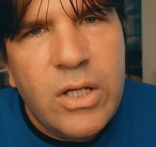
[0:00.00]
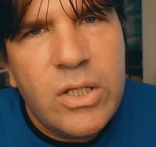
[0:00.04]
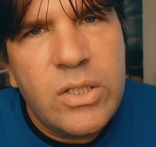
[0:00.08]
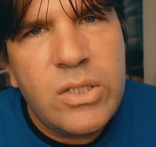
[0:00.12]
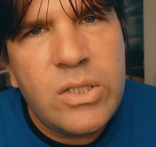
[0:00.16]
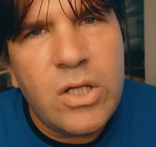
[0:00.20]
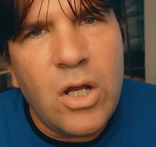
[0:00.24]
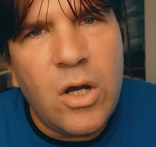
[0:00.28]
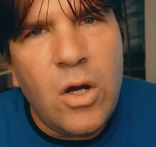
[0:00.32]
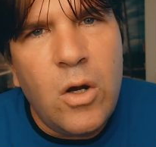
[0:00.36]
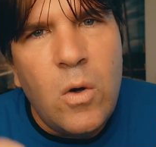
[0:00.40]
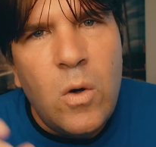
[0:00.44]

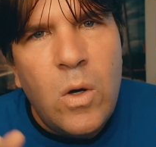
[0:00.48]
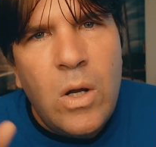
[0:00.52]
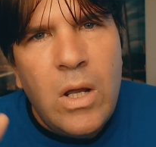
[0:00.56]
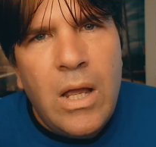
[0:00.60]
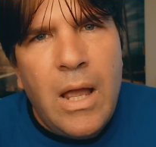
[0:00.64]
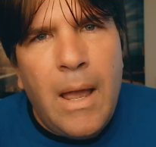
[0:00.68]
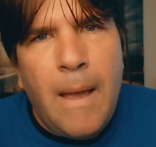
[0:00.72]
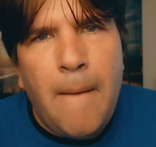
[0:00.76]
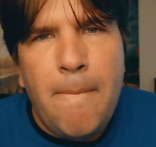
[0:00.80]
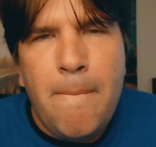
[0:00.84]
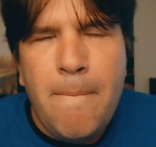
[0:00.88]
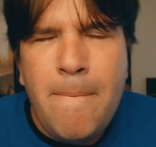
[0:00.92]
So
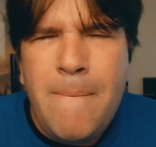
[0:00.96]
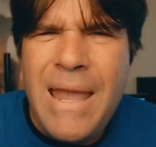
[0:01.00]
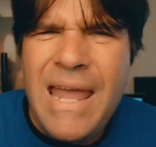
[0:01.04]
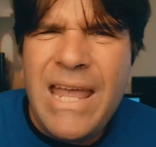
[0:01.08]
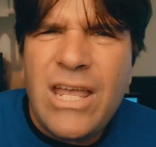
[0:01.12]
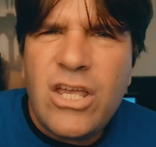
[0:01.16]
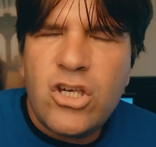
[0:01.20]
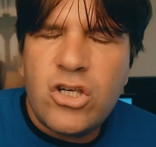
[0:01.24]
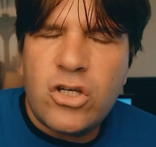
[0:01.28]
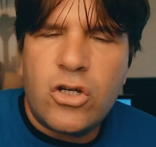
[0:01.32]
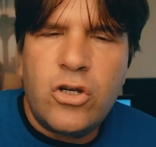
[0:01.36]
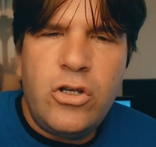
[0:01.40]

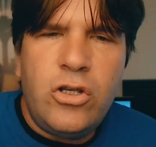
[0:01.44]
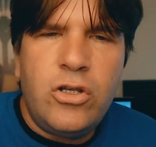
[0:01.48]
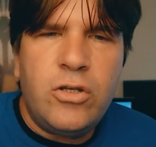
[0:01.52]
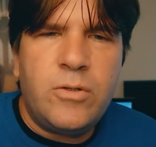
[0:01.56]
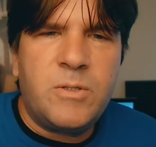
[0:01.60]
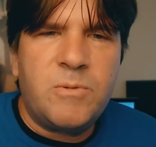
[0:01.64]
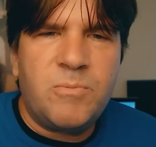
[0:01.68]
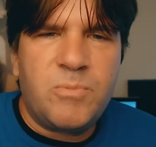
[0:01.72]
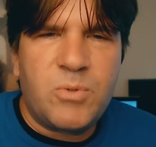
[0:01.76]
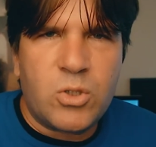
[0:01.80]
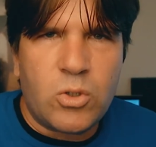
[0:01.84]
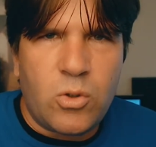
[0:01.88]
make sure you
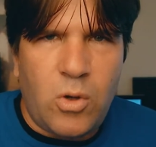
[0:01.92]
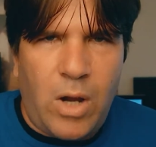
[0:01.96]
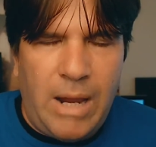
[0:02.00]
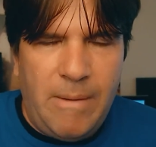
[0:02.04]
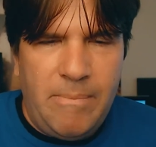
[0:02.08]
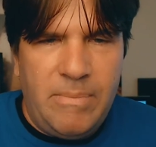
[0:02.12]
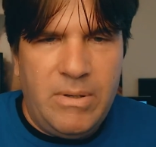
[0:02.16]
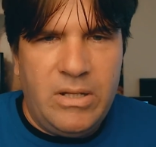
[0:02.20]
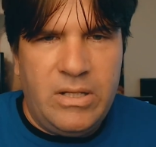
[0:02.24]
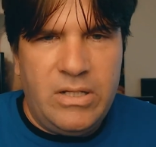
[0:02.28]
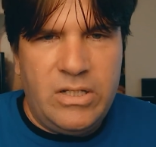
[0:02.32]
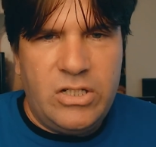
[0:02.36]

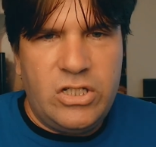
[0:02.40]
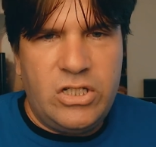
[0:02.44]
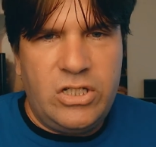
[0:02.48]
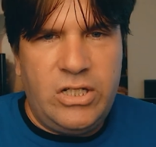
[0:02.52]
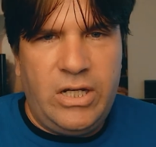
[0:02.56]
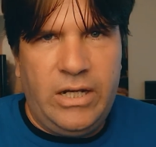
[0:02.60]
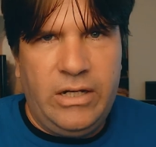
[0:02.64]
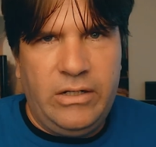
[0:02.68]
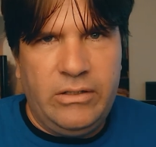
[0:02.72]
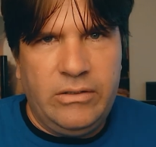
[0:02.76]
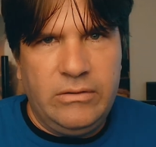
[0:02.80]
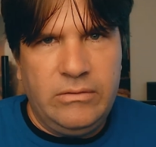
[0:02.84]
subscribe to this
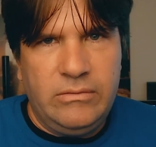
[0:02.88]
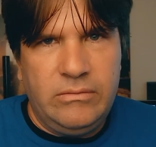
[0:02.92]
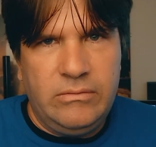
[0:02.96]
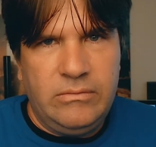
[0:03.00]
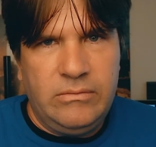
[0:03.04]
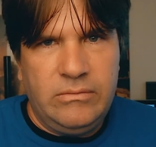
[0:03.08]
channel.